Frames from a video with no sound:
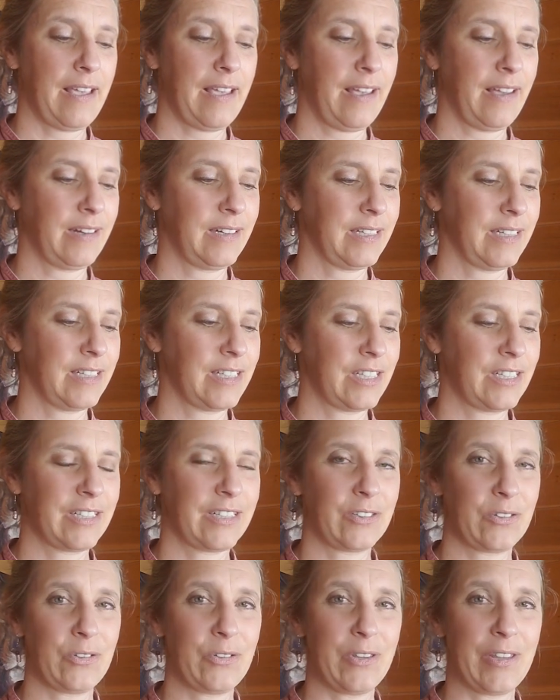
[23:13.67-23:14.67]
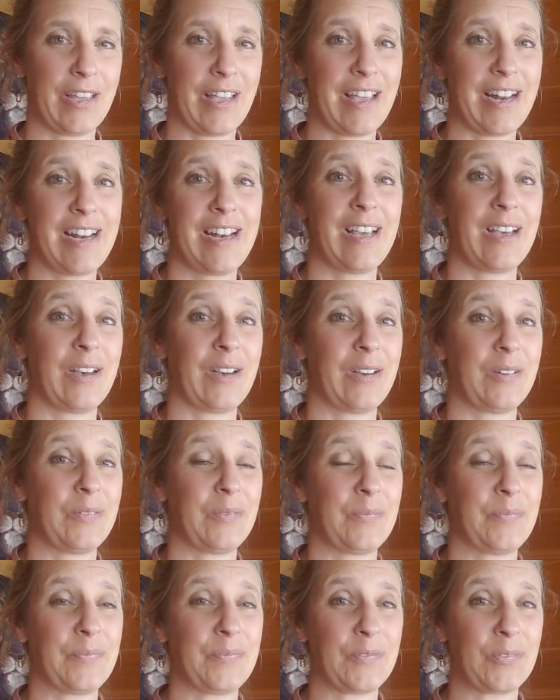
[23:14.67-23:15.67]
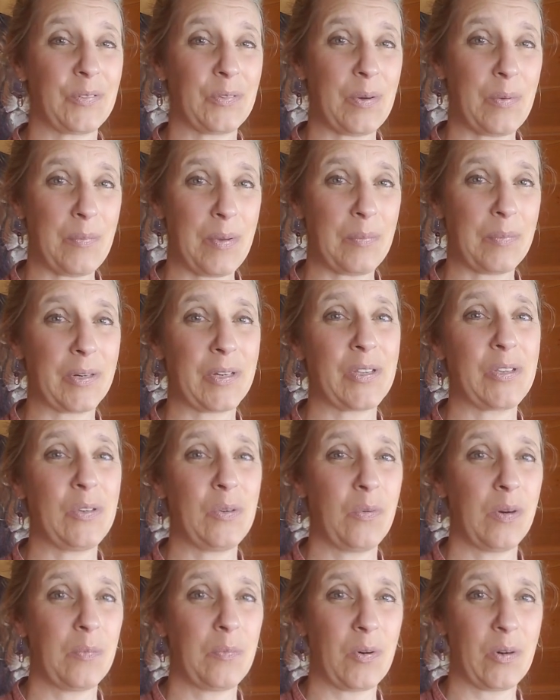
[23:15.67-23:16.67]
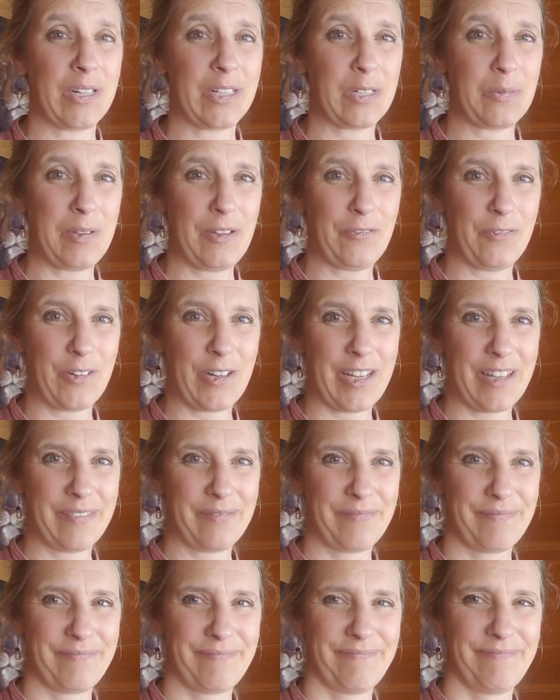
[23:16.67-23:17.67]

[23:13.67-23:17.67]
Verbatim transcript: And until then, remember, you were born to be free.